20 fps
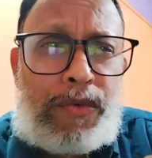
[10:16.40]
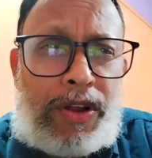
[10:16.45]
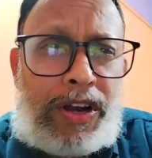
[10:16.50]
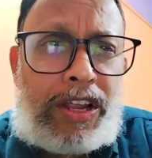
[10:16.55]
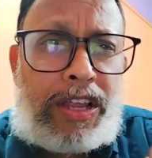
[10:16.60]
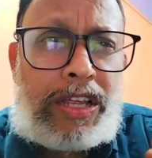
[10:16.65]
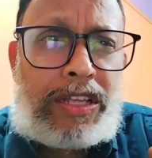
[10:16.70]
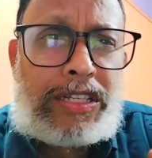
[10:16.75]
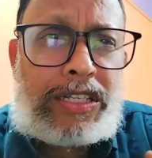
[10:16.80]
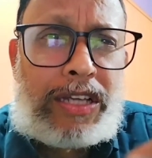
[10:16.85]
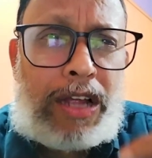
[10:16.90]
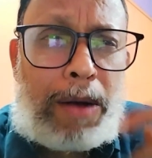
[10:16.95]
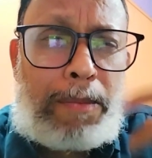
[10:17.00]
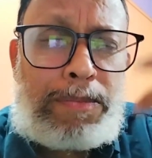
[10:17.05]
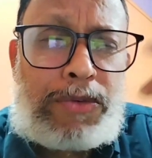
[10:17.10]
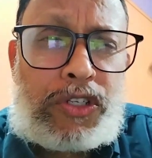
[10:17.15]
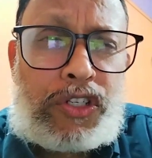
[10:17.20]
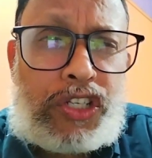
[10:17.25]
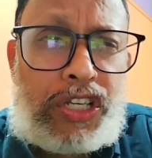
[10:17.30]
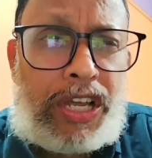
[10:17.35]

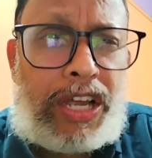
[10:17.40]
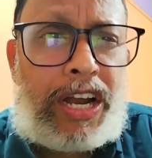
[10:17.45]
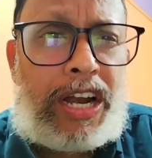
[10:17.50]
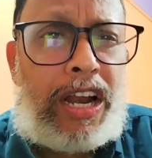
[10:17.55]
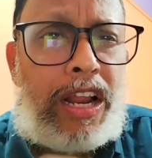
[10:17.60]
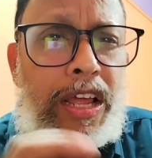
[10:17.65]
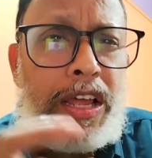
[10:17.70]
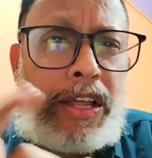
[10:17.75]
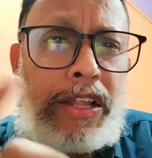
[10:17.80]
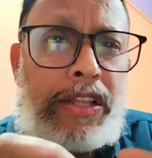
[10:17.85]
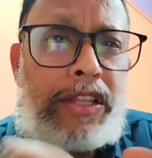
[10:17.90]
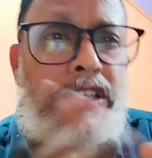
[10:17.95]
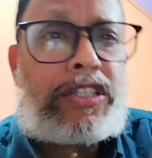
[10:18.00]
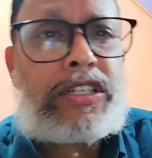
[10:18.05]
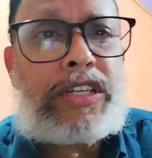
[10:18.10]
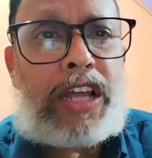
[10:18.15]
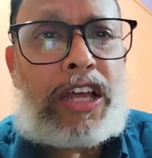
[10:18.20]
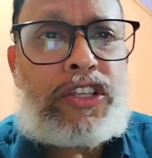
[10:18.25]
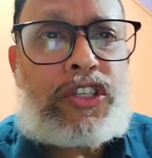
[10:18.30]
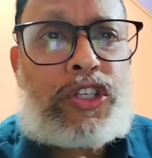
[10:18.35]
sculptured the
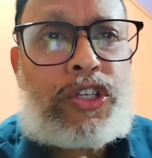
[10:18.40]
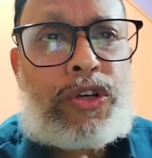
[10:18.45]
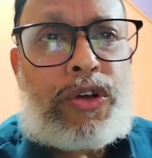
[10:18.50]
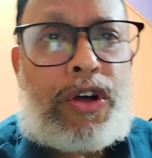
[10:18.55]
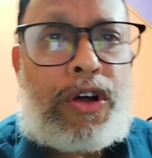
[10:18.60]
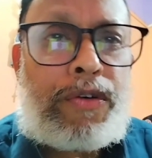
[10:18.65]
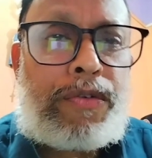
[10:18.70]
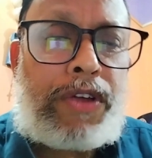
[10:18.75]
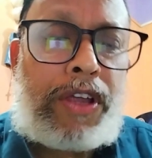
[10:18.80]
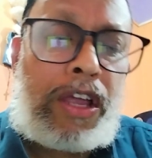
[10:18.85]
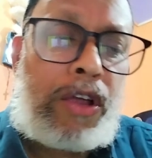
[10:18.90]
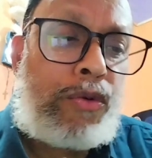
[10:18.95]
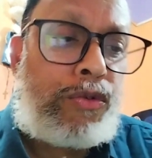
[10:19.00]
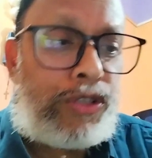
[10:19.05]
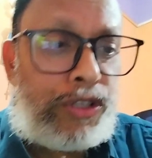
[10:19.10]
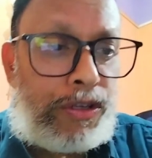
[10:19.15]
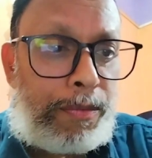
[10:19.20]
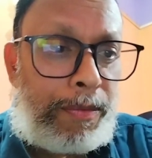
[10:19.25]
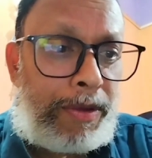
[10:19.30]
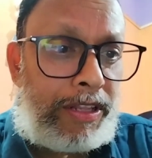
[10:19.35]
statue of King
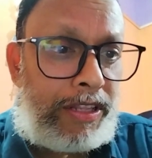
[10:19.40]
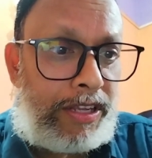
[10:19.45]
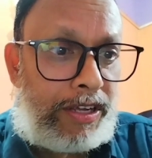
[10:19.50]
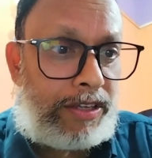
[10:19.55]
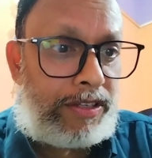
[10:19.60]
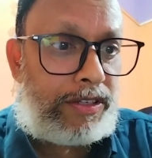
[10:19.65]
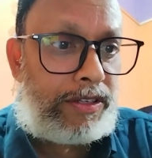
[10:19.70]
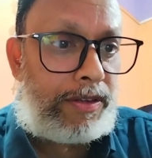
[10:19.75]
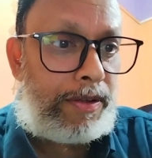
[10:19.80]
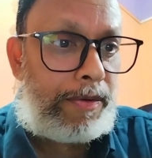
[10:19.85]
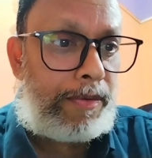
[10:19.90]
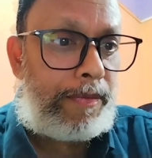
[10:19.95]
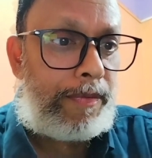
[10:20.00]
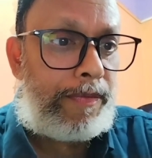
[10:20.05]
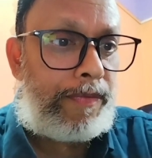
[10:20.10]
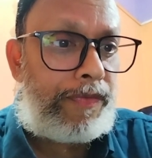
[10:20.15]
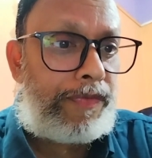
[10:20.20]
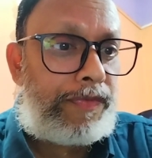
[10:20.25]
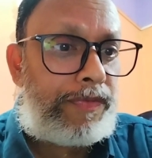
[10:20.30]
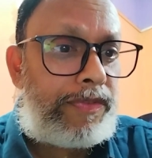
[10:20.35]
Ozymandias,
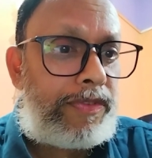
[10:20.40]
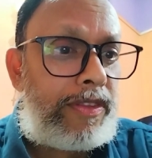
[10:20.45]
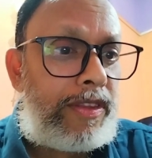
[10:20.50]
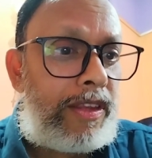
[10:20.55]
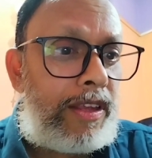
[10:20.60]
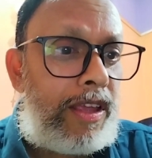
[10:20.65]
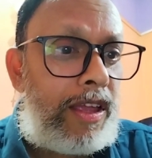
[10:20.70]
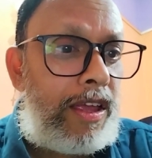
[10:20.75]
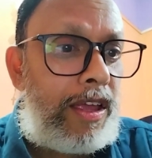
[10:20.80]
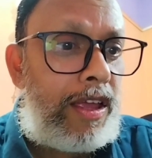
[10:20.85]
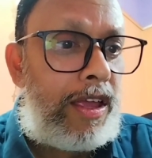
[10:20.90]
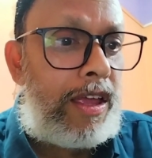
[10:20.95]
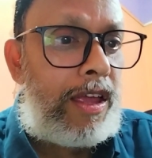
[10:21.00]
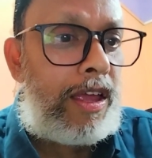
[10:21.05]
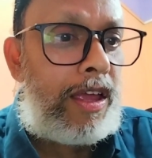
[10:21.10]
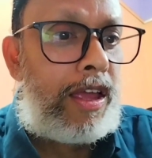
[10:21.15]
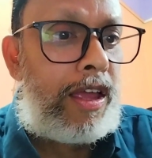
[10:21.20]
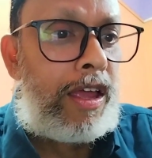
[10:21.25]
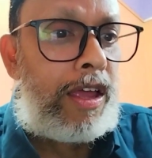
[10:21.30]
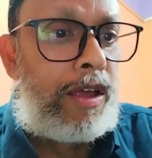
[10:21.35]

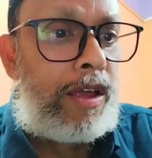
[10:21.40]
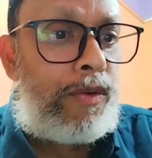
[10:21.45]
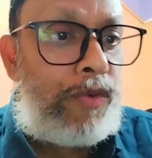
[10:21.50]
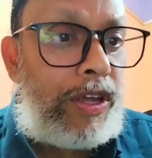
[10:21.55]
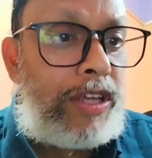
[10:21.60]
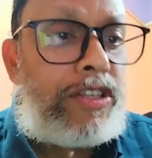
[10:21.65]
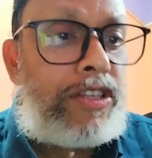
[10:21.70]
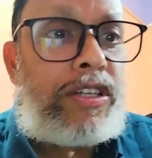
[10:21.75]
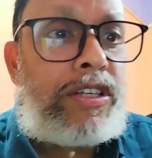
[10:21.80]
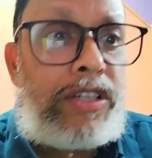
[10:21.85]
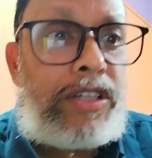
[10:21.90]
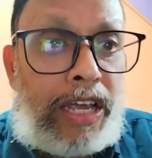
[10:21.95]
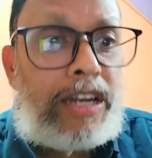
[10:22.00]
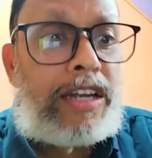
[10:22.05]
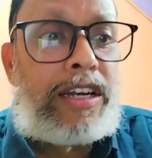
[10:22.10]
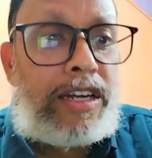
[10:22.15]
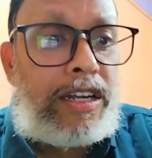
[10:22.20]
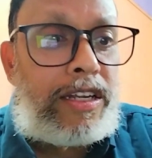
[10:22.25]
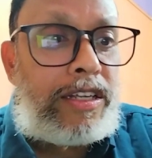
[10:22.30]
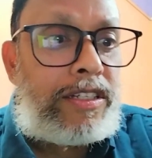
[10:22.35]
which yet
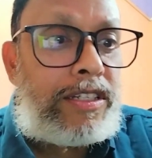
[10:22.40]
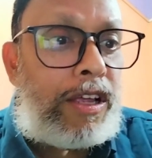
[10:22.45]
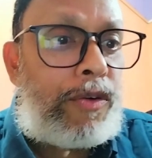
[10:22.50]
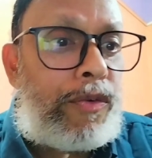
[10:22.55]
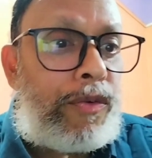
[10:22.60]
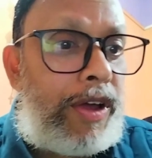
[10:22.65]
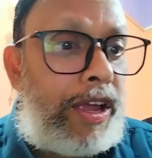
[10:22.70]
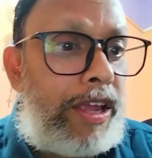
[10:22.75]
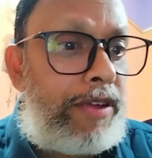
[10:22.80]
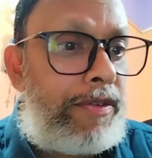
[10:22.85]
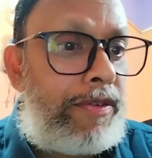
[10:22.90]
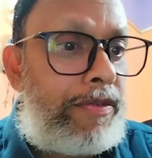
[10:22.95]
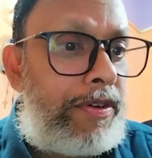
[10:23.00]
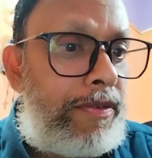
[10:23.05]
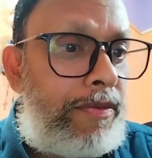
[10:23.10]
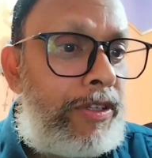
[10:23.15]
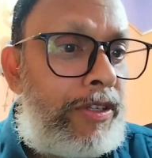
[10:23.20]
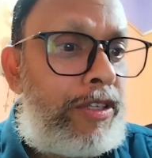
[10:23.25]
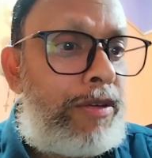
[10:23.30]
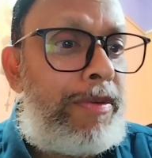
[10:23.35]
survive, which
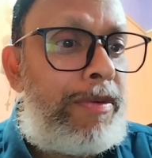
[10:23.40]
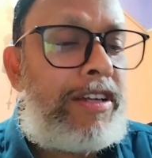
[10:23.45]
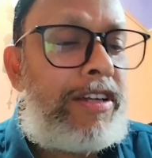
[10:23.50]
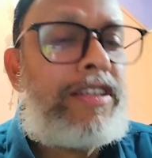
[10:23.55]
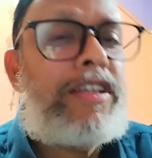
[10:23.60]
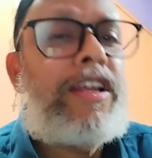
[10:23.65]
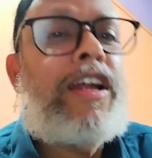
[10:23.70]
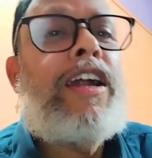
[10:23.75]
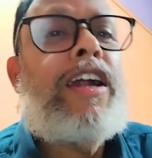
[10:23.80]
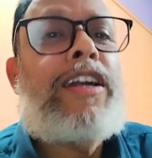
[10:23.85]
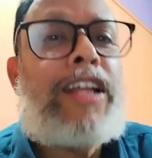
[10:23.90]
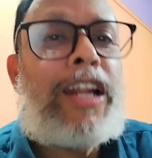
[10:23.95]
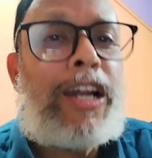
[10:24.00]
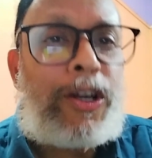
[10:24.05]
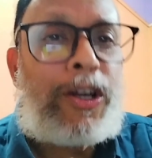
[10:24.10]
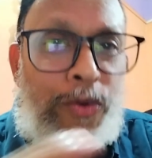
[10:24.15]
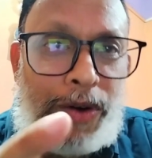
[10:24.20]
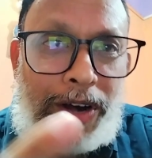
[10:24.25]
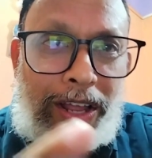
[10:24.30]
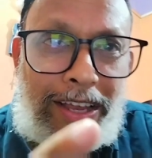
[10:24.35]
means till
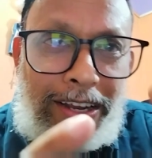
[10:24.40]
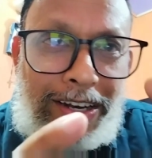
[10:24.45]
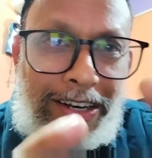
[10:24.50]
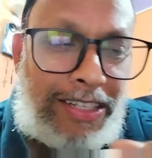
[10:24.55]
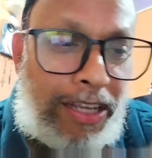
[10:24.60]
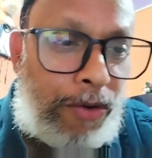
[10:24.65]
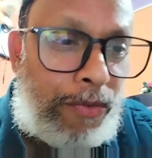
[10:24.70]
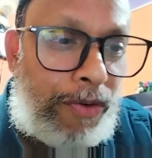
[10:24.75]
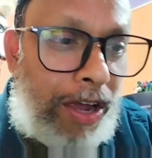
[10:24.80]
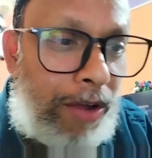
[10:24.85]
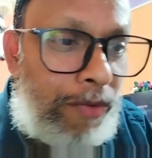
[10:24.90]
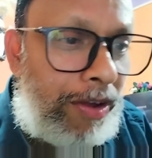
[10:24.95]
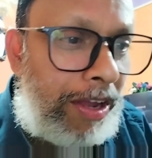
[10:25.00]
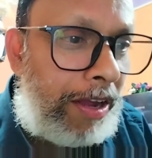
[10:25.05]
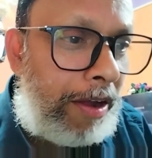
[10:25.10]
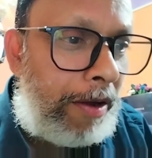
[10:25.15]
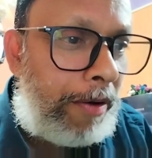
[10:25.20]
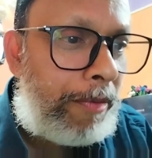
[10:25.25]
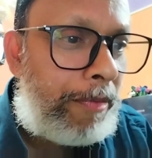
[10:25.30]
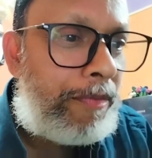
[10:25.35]
today it is surviving,
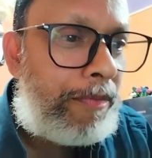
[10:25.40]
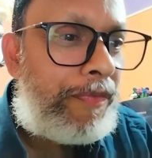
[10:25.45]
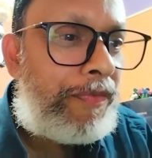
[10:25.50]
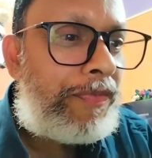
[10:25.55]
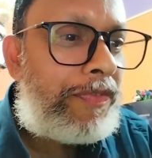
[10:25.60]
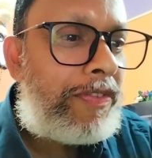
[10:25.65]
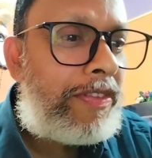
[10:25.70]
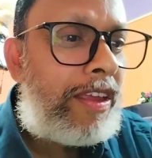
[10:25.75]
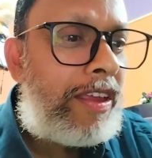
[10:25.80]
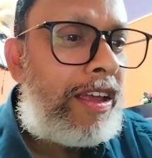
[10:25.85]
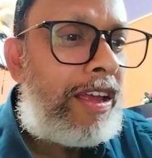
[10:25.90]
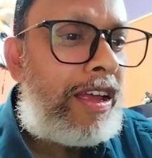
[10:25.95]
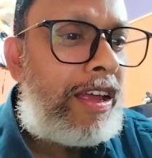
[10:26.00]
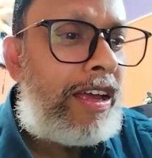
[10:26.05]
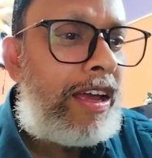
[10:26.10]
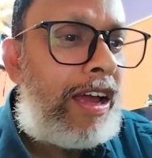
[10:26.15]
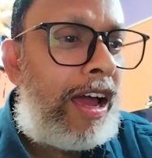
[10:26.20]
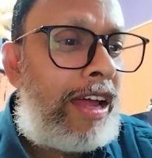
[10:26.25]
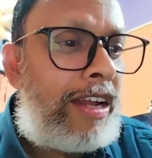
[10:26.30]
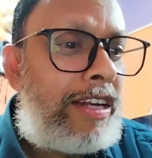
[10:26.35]
and
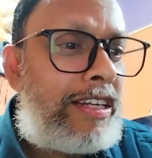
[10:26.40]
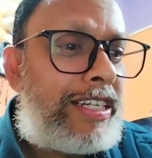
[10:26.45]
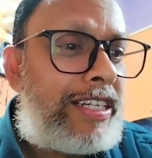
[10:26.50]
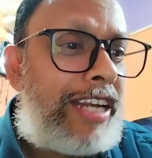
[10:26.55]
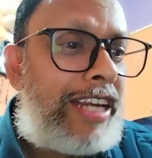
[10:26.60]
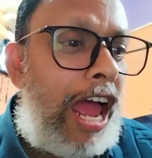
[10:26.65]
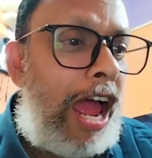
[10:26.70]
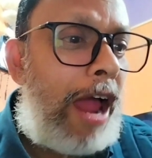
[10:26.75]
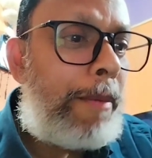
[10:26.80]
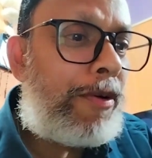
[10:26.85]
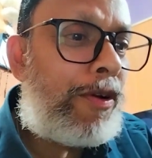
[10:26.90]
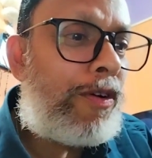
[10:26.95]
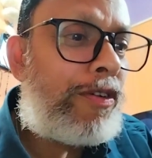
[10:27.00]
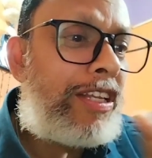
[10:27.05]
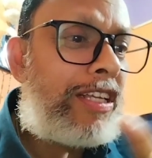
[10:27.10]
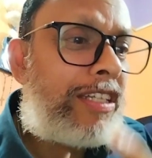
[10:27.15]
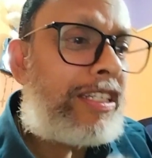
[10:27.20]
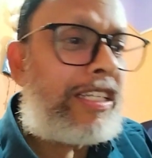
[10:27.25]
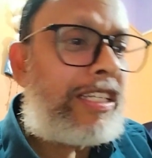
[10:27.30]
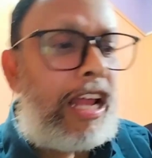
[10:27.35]
stamped on these
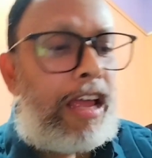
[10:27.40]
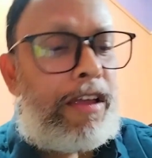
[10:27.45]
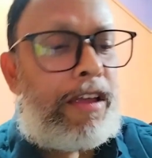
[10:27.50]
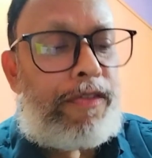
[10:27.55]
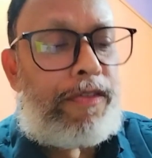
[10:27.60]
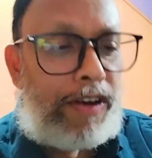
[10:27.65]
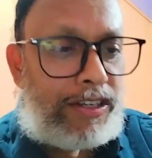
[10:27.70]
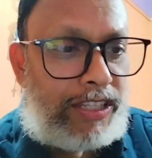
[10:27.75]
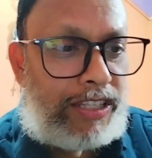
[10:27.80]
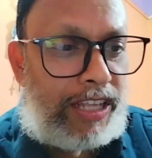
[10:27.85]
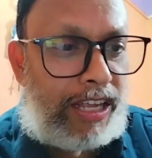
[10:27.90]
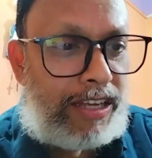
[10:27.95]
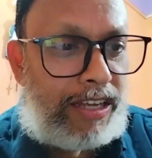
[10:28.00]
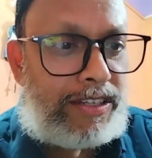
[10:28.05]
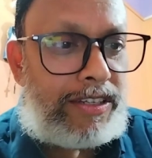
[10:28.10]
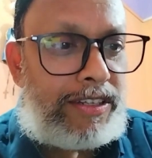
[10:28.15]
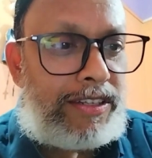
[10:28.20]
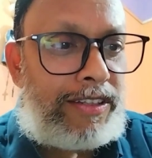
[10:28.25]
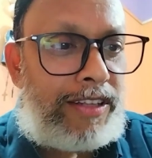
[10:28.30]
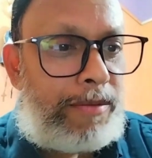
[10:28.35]
lifeless things.
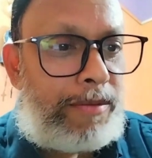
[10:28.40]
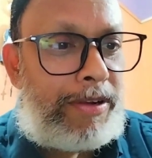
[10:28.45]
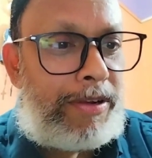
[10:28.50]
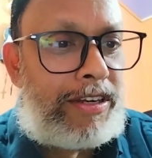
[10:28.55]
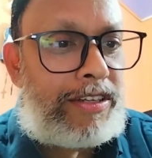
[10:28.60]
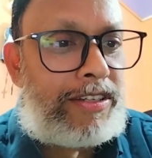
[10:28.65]
That means